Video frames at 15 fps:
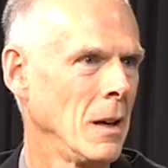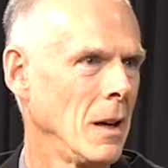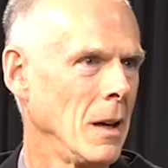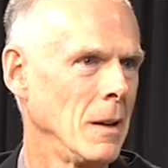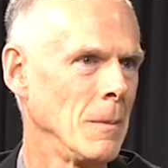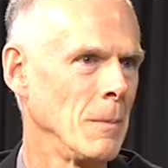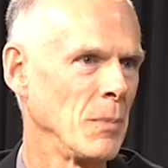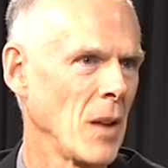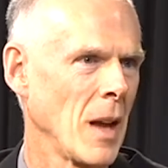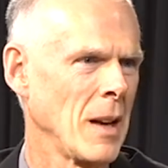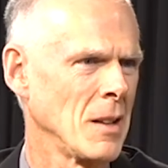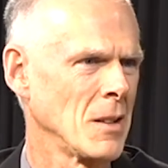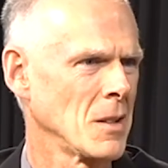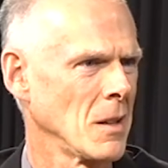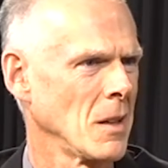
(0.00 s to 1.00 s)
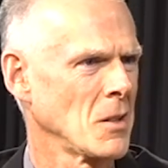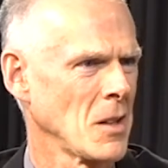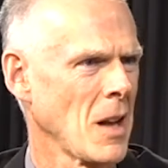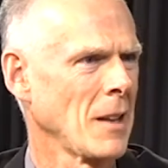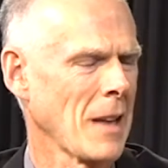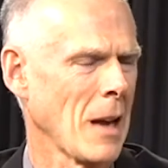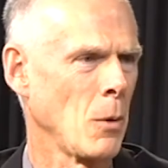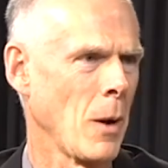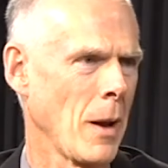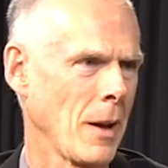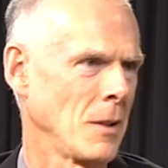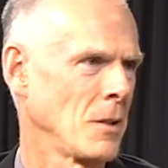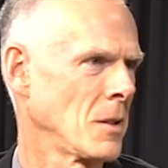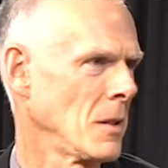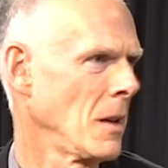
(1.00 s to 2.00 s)
it's not that way.
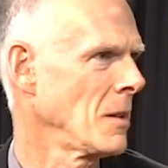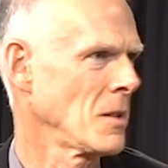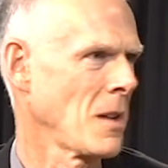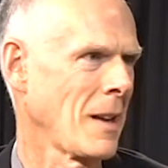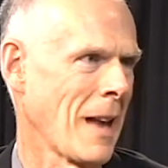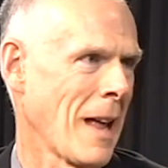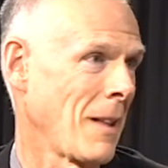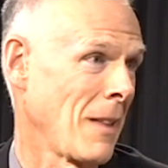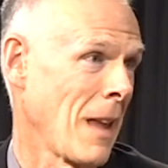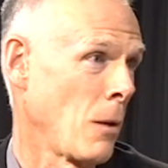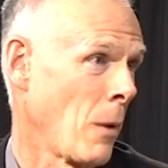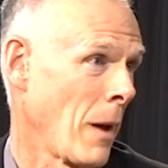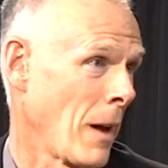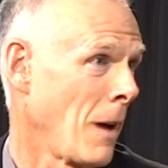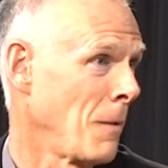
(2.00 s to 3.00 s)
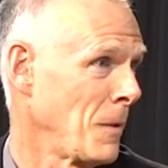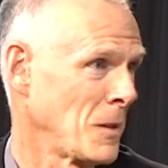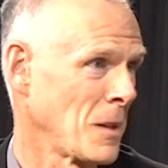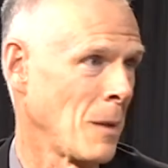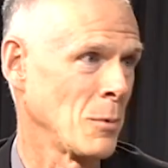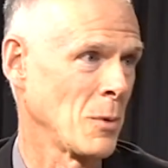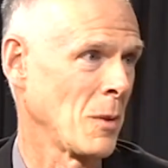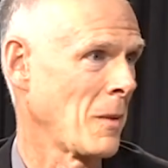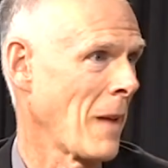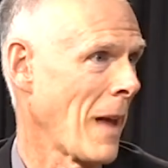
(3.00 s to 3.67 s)
It's not that way oftentimes with